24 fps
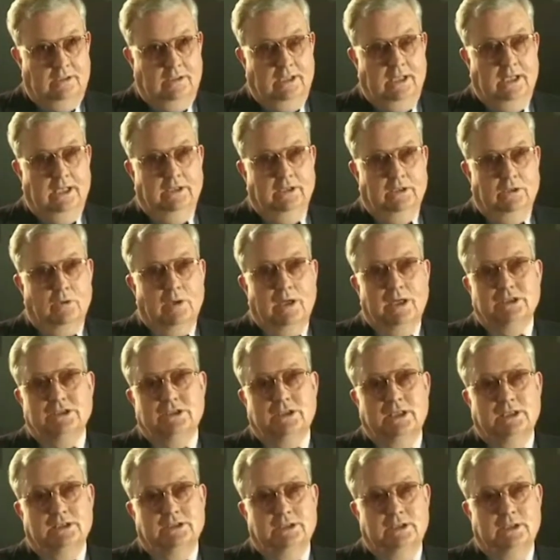And the crash
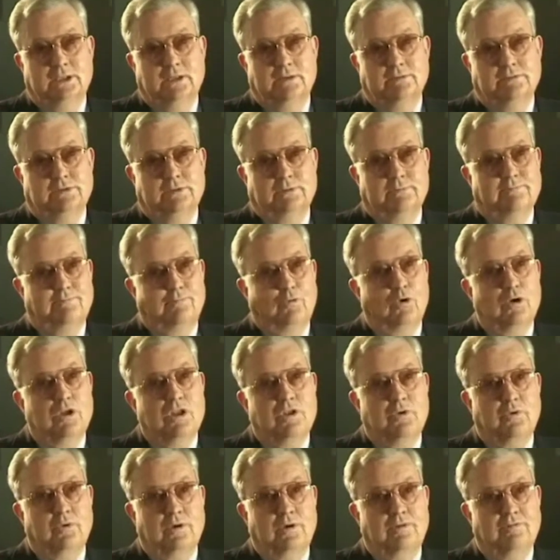testing of some
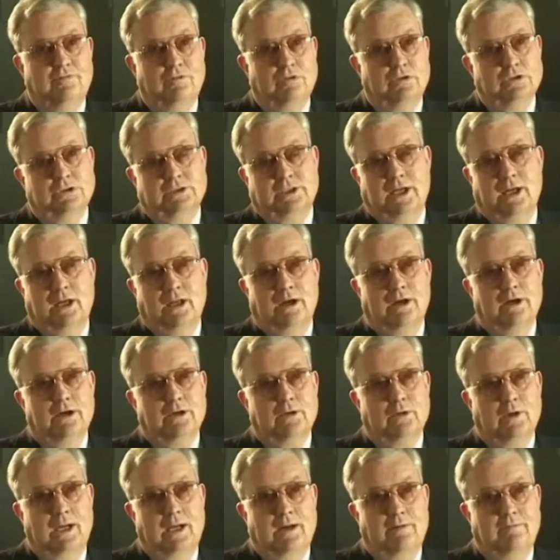43 full-scale
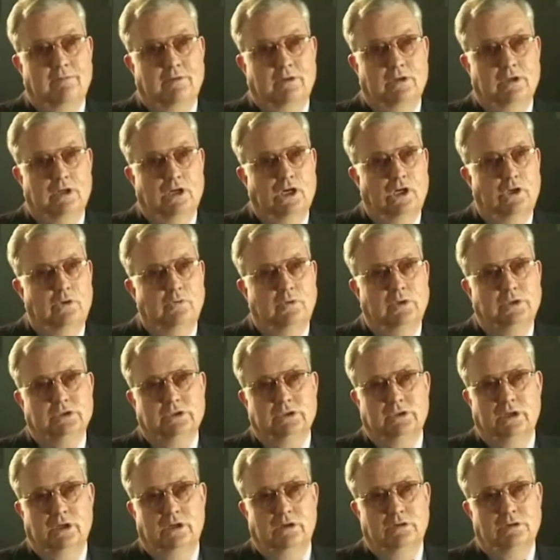aircraft and hundreds
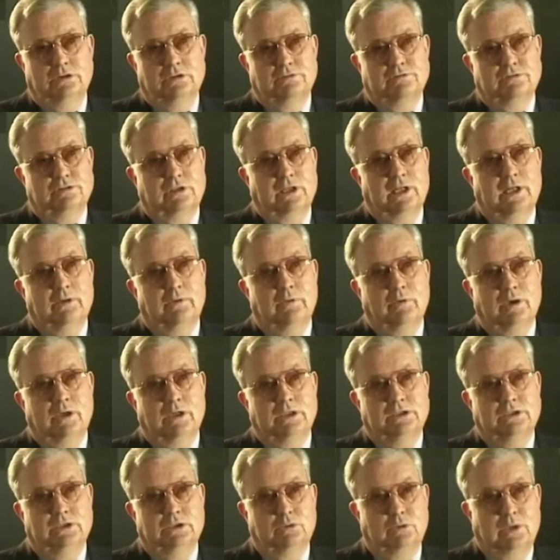of sled
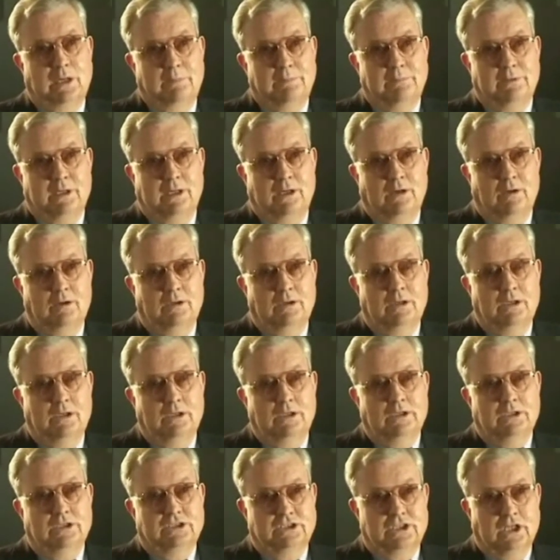runs and drop tower
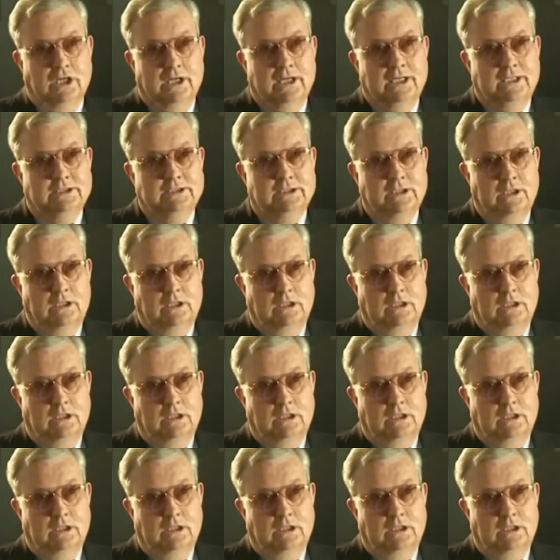studies